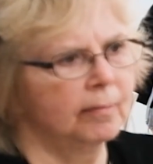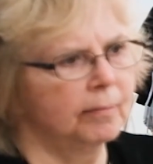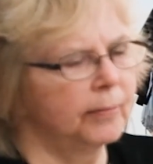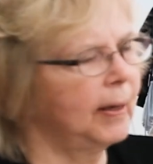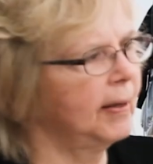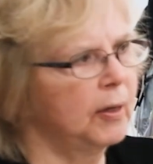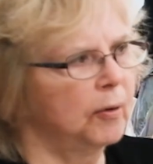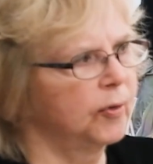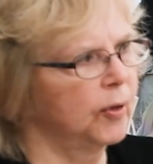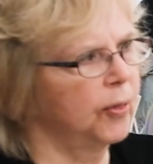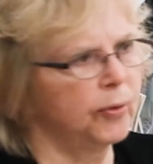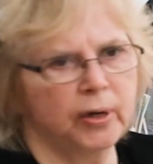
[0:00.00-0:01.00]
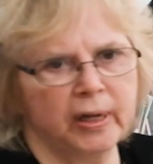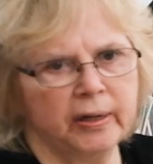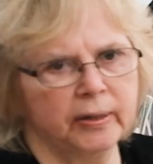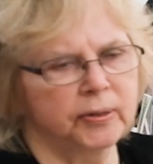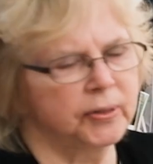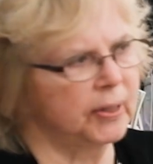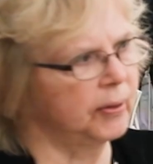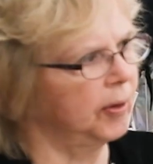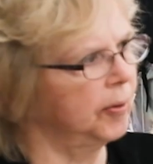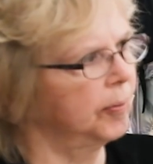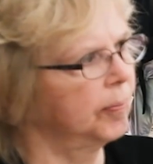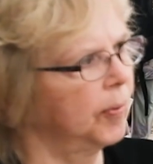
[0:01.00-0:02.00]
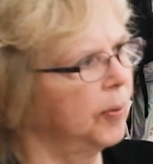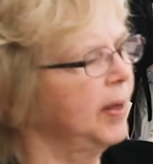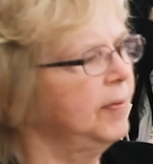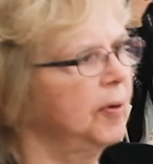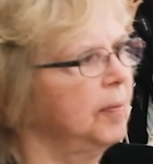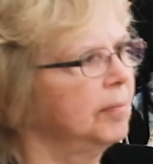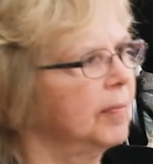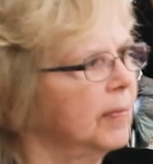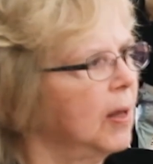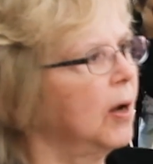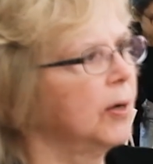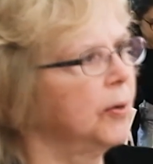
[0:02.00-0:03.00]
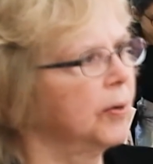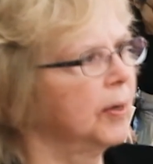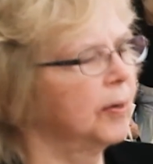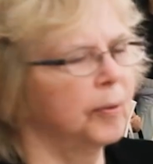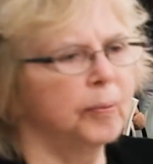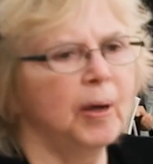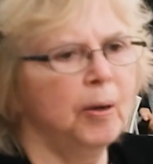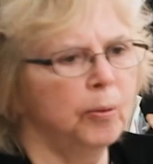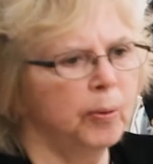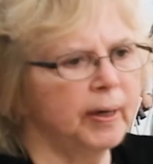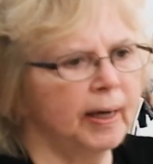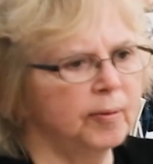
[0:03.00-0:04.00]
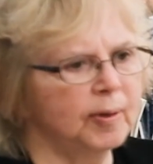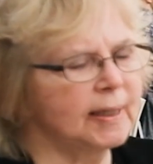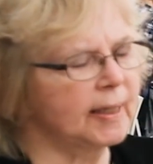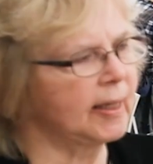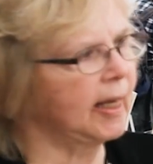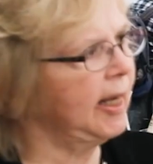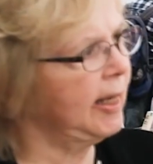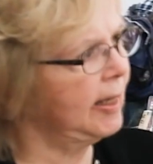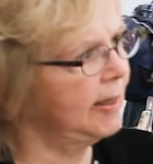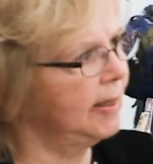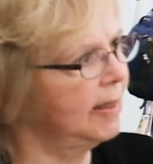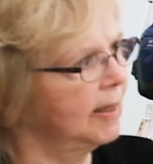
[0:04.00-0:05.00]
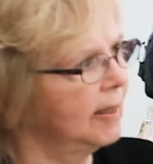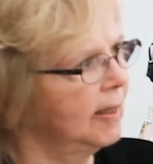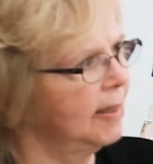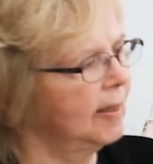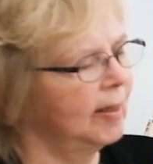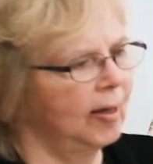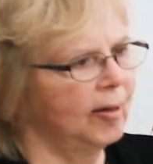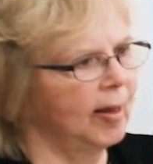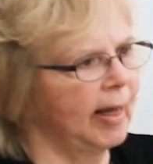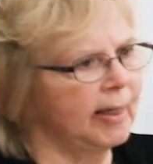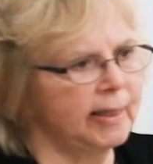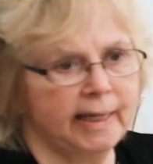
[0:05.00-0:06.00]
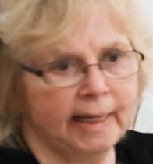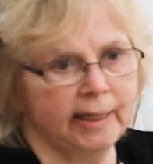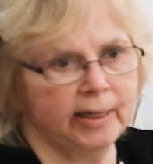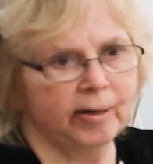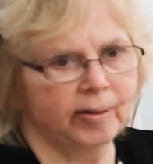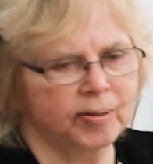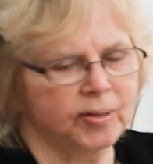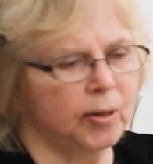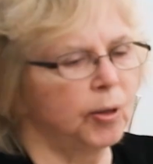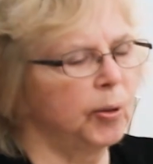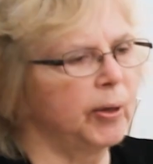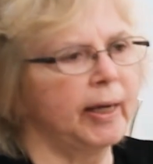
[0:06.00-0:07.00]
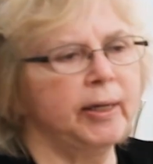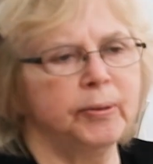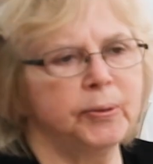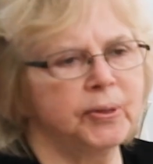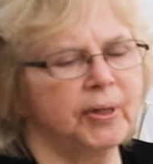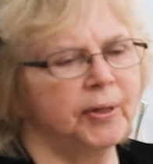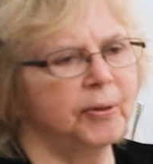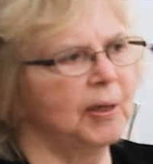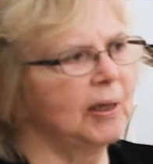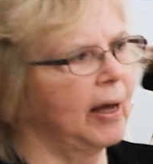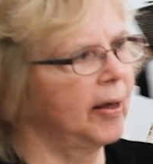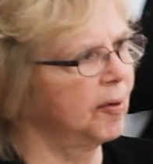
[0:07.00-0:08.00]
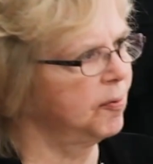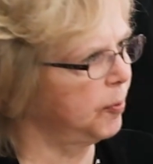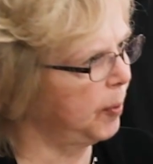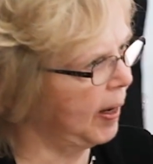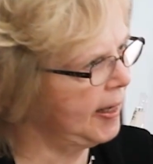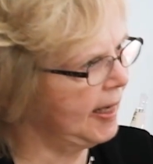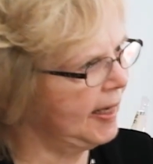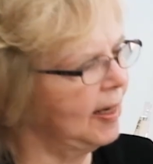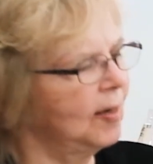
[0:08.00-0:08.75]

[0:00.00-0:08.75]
probably over 30 years ago, or even longer ago. When I was a kid, like 10 years old, I used to do a lot of writing.